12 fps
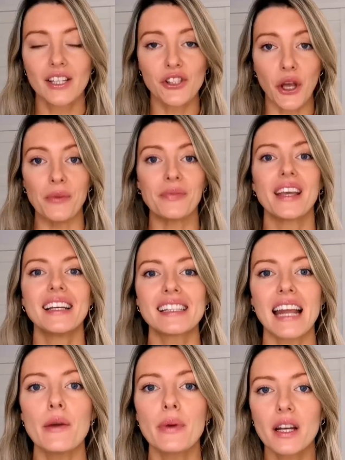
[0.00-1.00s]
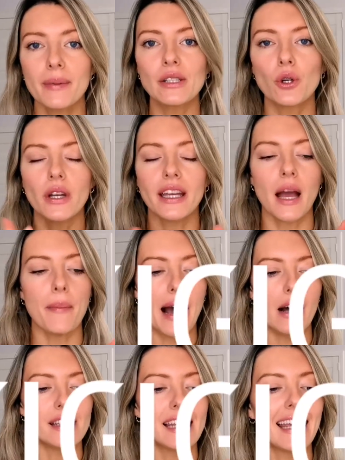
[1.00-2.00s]
So today we're going to be talking
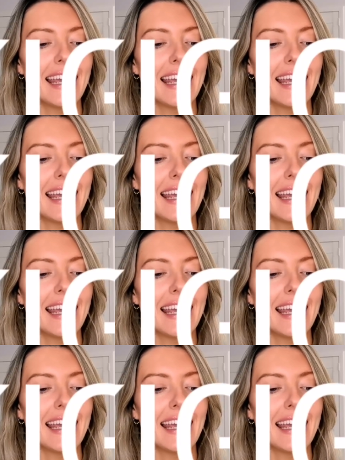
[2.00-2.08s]
about